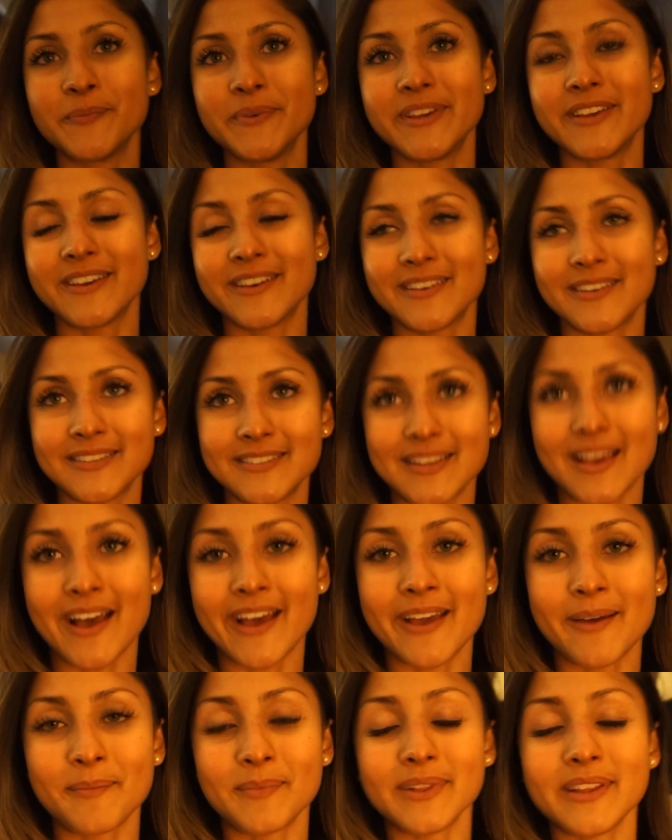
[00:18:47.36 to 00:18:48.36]
because
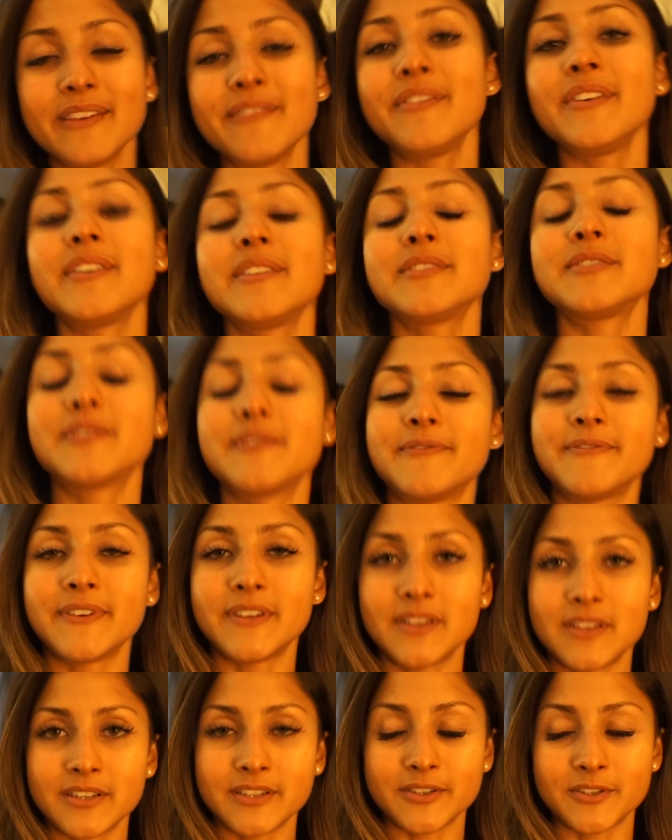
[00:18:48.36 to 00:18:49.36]
I am leaving to
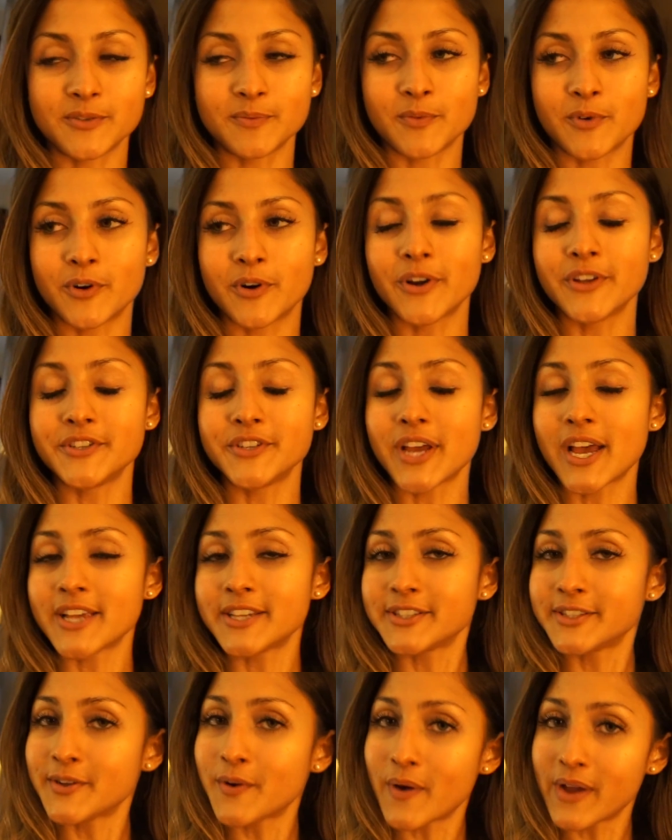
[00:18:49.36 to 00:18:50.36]
Finland tomorrow. As you
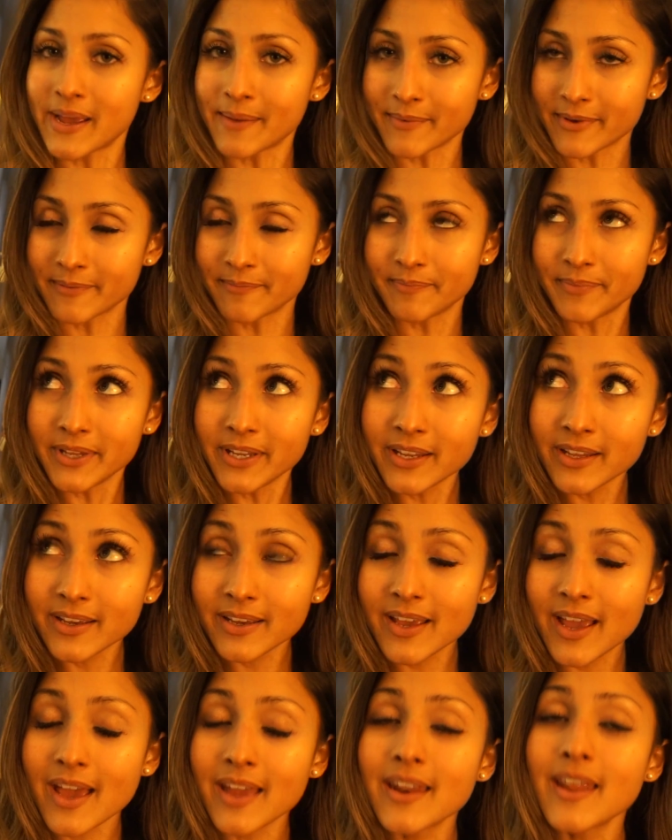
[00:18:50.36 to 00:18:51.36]
guys know, I am competing
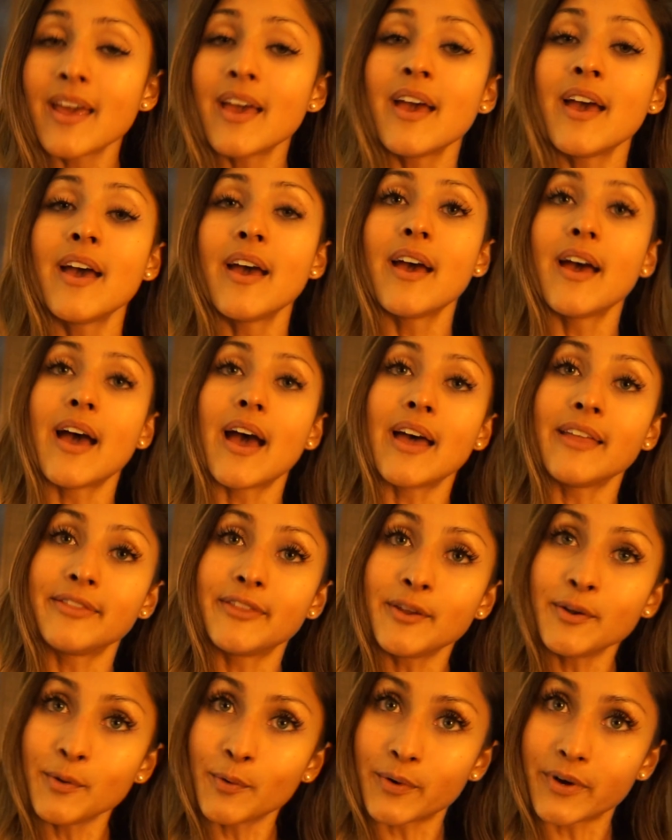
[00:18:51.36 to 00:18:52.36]
again at
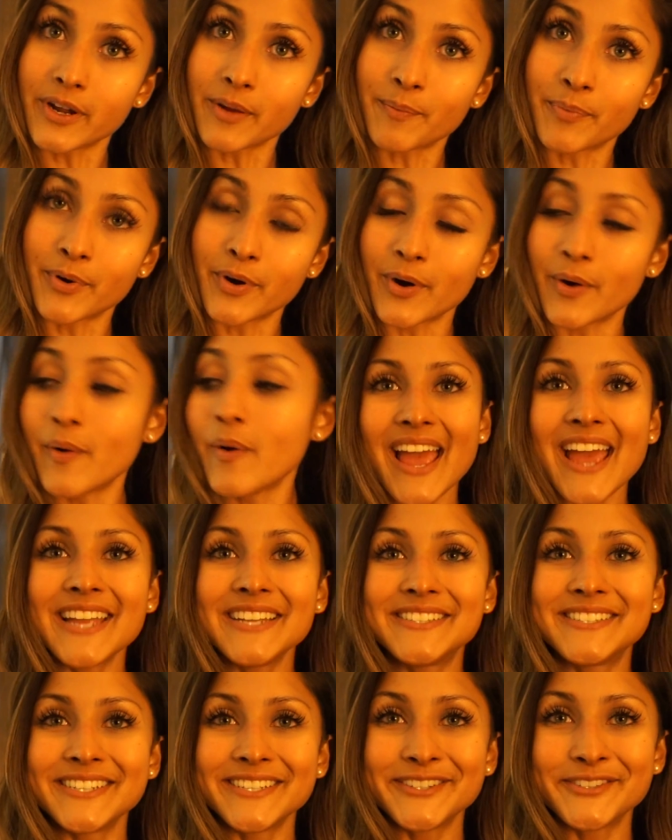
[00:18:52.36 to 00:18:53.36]
the Nordic Pro. I
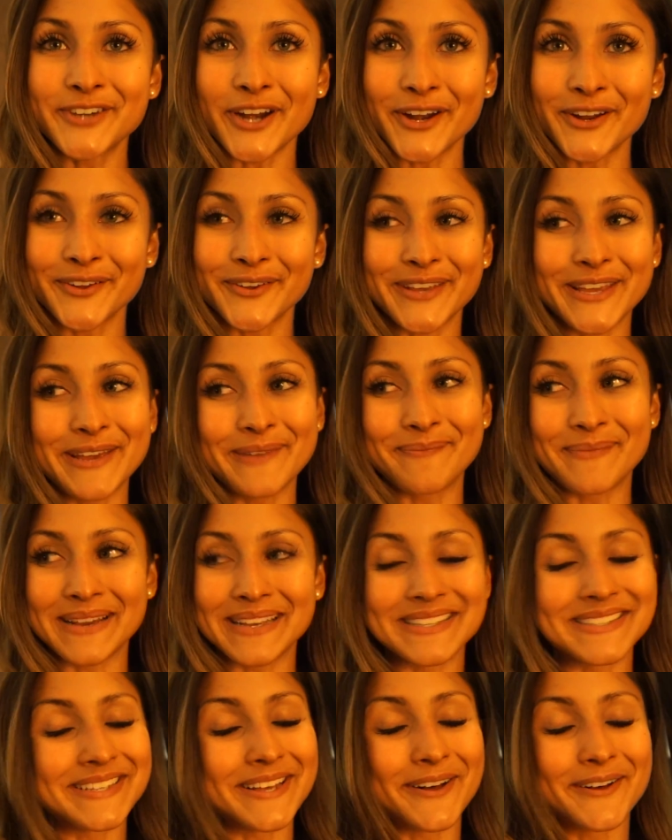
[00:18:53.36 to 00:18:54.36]
did try to keep
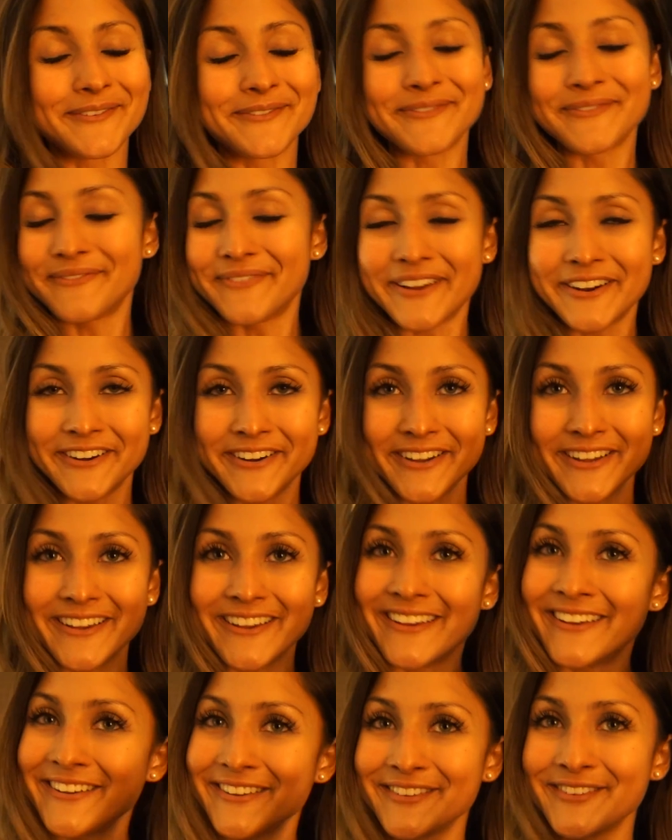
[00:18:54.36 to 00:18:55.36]
myself very
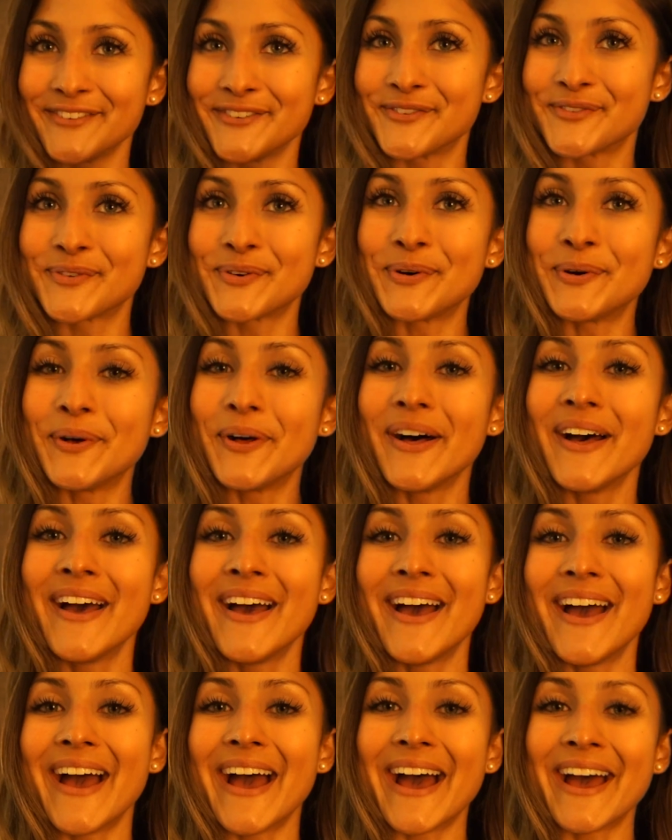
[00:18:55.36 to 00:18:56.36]
in control
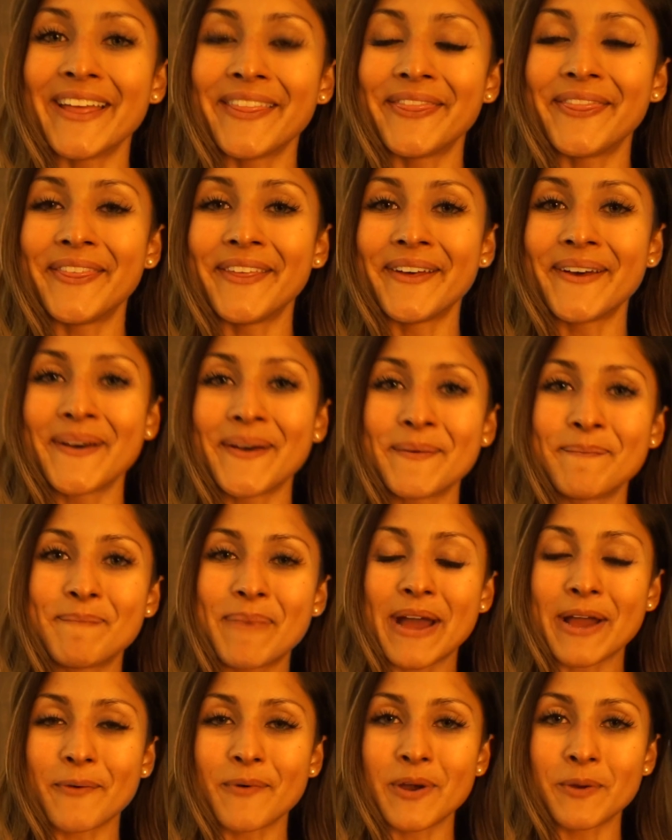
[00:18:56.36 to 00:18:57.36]
at the
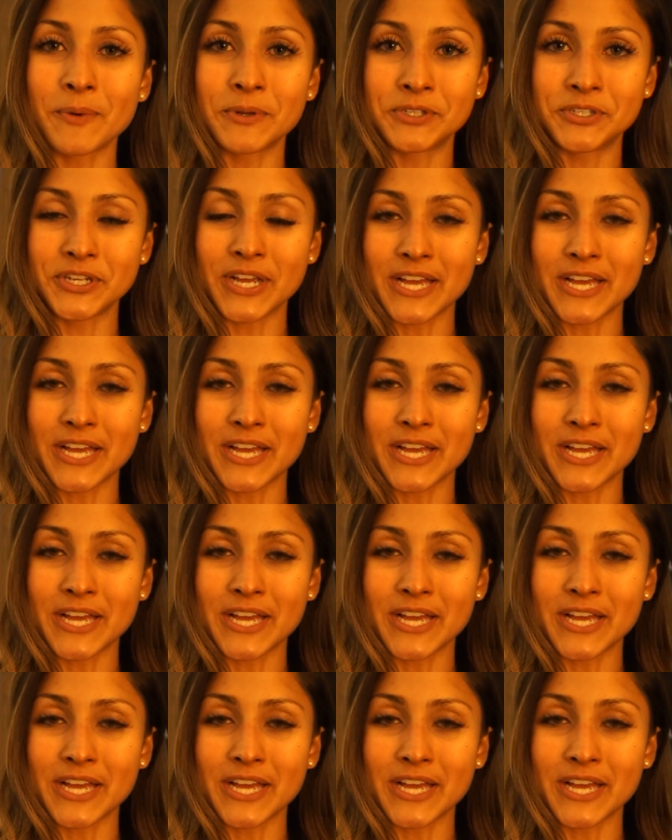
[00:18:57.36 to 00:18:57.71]
banquet, which you